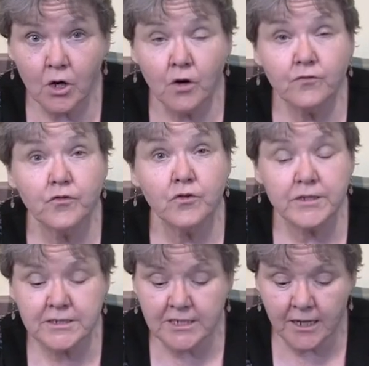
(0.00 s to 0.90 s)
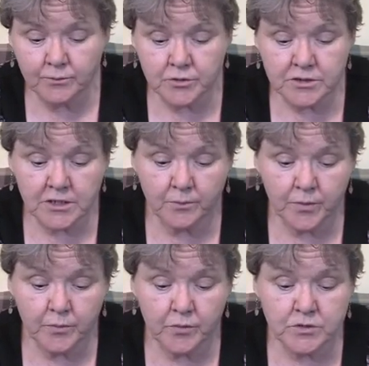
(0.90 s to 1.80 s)
For example, some
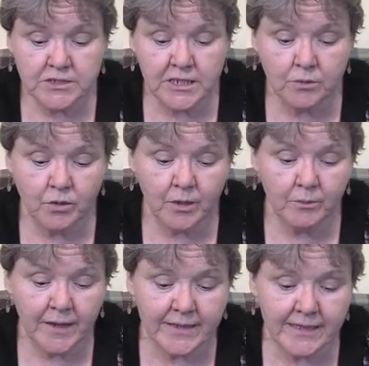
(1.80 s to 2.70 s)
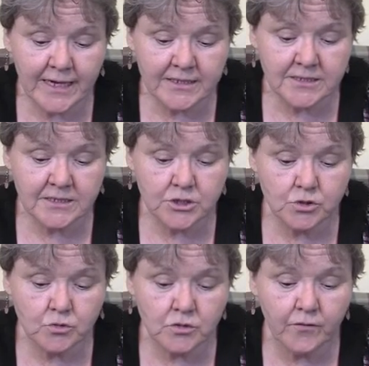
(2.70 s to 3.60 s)
people say, well, my yes is
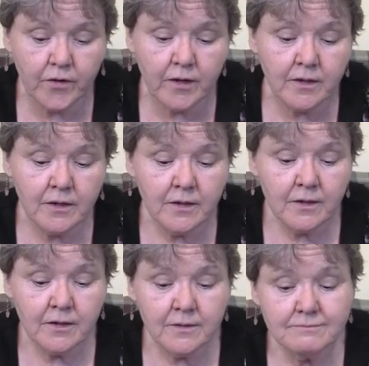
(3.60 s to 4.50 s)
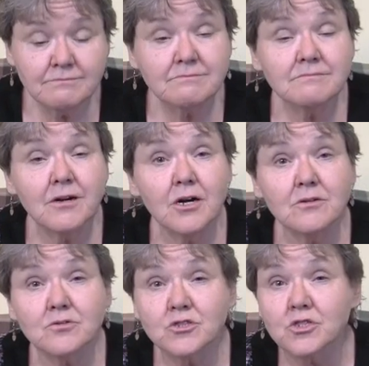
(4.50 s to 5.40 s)
sort of a
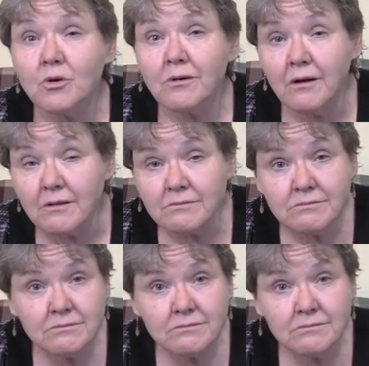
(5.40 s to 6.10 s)
circle.